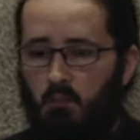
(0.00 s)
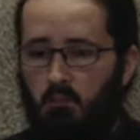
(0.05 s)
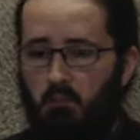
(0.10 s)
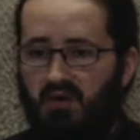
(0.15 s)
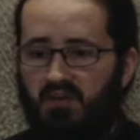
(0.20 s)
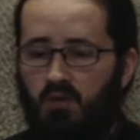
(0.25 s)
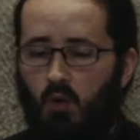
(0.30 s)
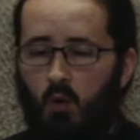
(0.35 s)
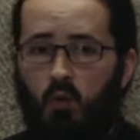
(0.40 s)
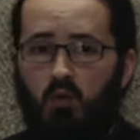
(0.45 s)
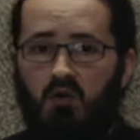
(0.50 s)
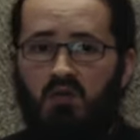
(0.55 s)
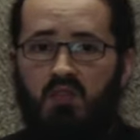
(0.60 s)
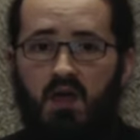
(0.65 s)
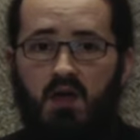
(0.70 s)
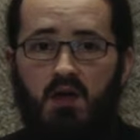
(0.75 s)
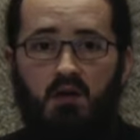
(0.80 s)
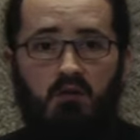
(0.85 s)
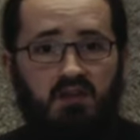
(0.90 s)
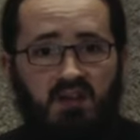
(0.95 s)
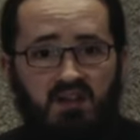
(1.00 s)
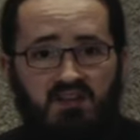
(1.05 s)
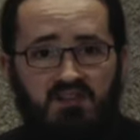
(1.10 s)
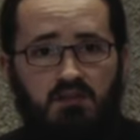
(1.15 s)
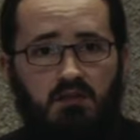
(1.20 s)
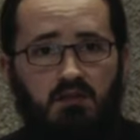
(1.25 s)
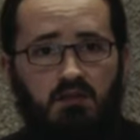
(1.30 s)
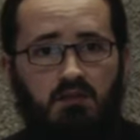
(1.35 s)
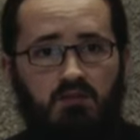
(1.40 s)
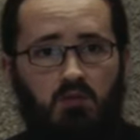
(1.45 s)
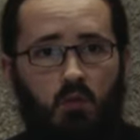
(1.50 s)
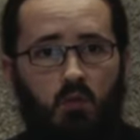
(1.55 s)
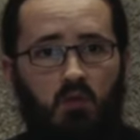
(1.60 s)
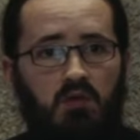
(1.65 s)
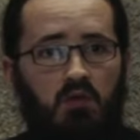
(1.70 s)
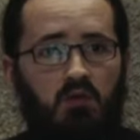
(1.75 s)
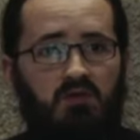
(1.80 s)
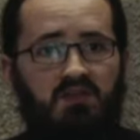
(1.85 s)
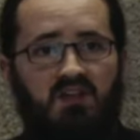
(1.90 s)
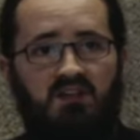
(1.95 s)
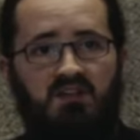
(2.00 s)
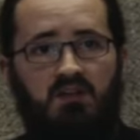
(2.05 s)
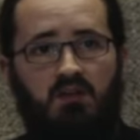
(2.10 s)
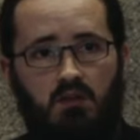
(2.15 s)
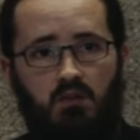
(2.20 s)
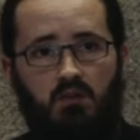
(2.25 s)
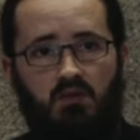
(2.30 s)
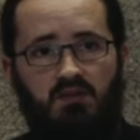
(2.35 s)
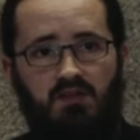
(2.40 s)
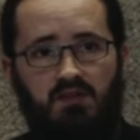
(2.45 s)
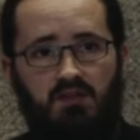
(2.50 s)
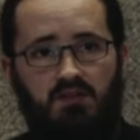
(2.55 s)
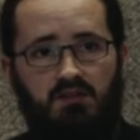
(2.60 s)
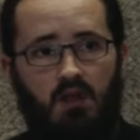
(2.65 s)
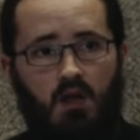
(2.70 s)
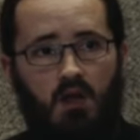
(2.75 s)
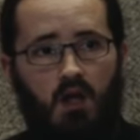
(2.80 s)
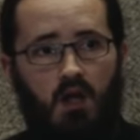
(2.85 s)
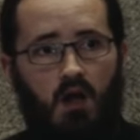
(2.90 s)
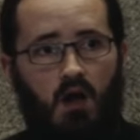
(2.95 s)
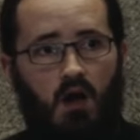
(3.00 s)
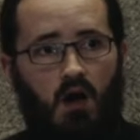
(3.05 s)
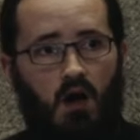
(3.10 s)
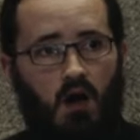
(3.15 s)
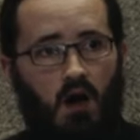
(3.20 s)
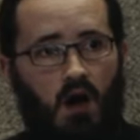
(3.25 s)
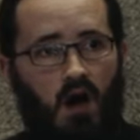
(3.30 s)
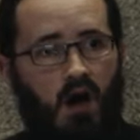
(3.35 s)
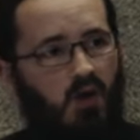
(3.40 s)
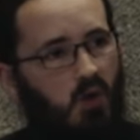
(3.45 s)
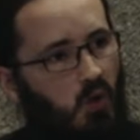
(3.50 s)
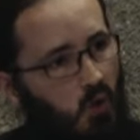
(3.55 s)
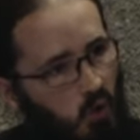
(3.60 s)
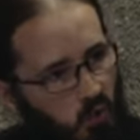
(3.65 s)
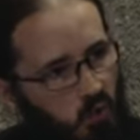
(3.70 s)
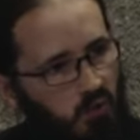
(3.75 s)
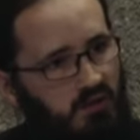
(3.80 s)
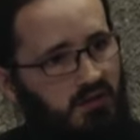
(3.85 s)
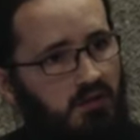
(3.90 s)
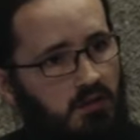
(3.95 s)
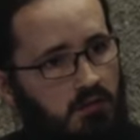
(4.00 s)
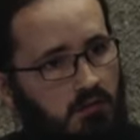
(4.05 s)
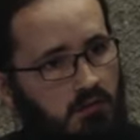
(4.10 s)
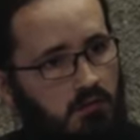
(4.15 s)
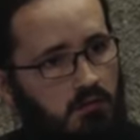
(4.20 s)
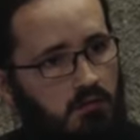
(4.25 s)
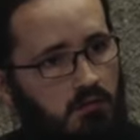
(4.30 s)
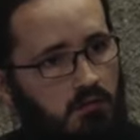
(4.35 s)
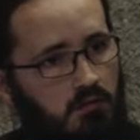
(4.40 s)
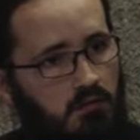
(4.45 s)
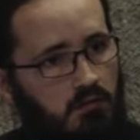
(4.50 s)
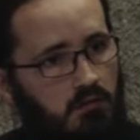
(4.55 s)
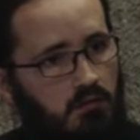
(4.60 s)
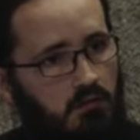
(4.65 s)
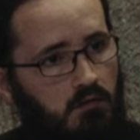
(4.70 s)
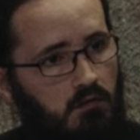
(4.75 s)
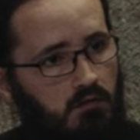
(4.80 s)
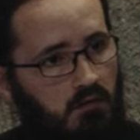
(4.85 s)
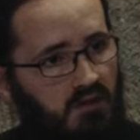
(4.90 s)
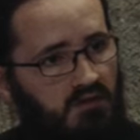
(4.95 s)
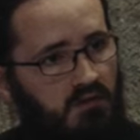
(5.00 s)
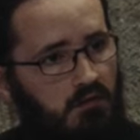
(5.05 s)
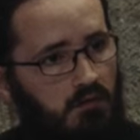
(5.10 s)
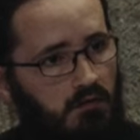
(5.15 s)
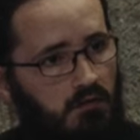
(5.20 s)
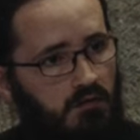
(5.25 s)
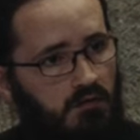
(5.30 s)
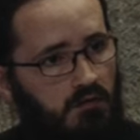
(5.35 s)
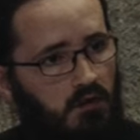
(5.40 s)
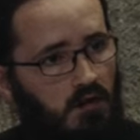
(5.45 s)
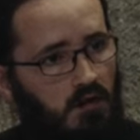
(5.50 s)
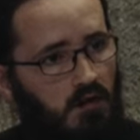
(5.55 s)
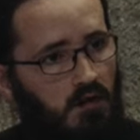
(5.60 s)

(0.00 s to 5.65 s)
But all their reasons, all those excuses, are good reasons.